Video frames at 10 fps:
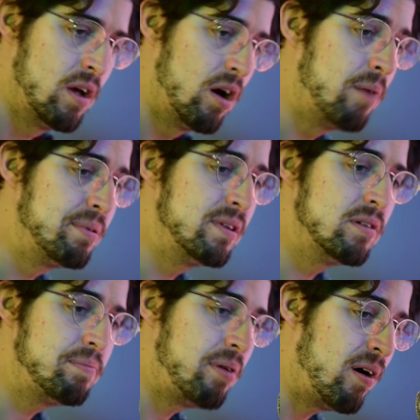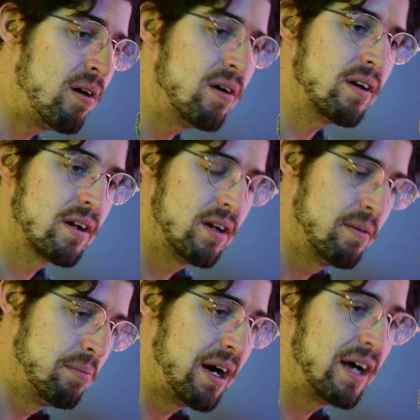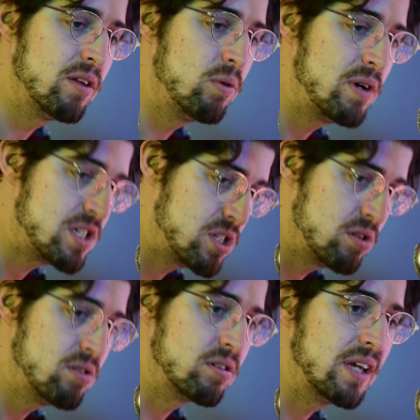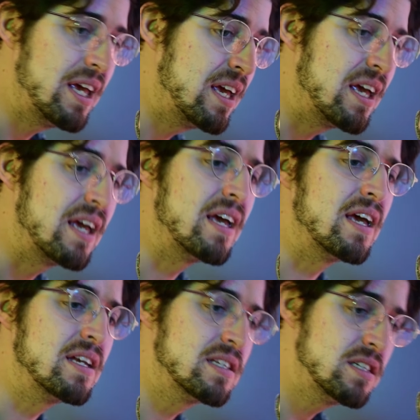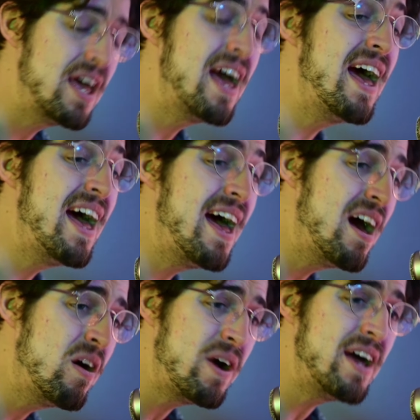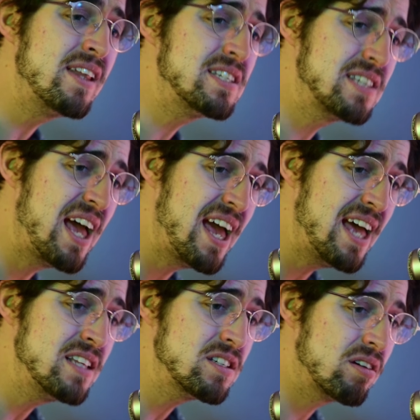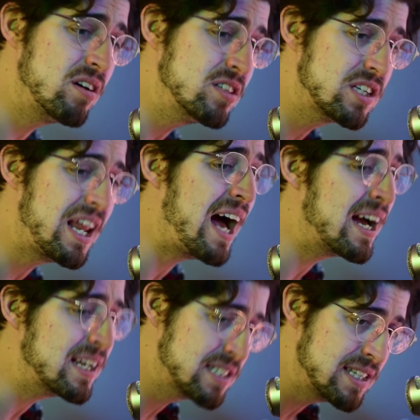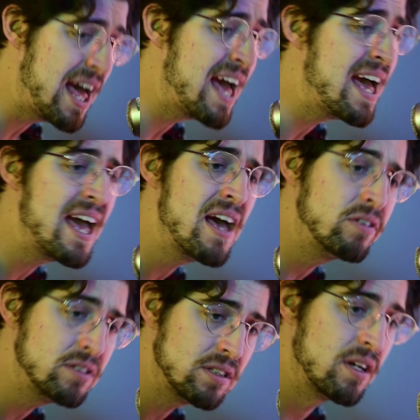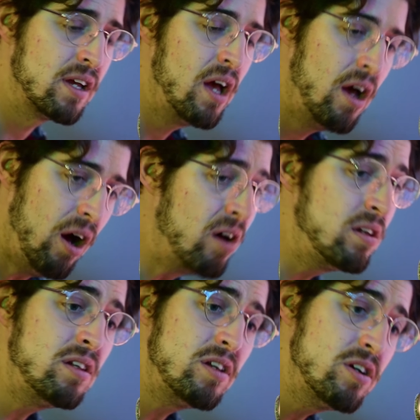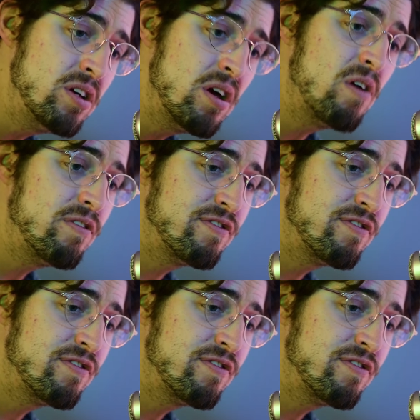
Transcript: Up in the park by the western gates, yeah, where the sands crunch like snails under your